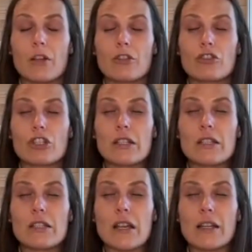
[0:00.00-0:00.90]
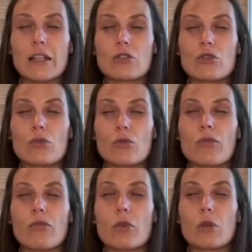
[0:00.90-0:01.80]
she decided to
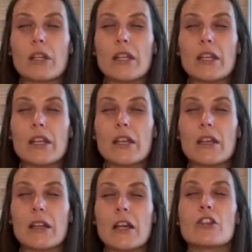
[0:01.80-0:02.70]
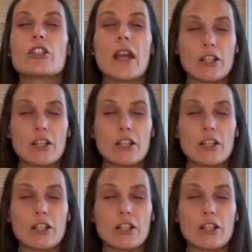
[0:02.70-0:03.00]
fully, she